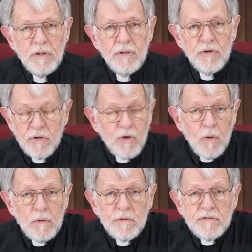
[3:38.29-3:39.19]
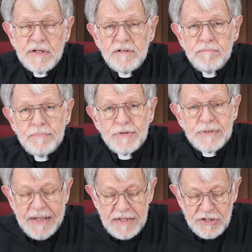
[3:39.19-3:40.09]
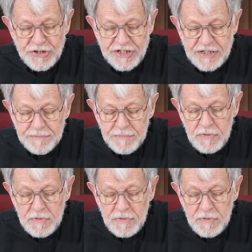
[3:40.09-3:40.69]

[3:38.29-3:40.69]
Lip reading: your goals, and your energy.